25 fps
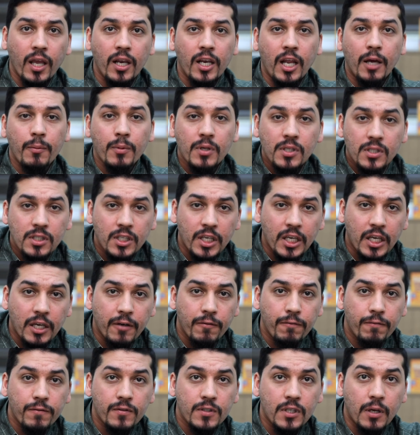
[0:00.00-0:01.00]
Let me see
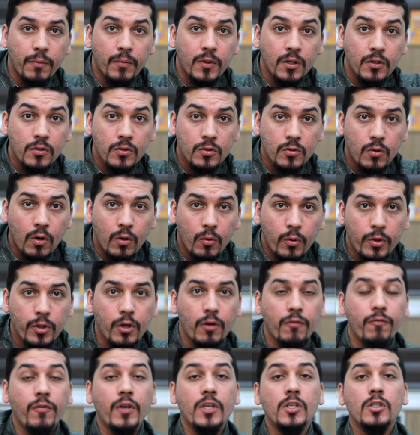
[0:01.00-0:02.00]
if something is wrong with your
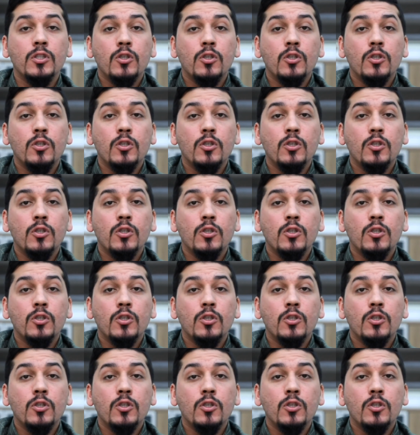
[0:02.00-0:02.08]
feet.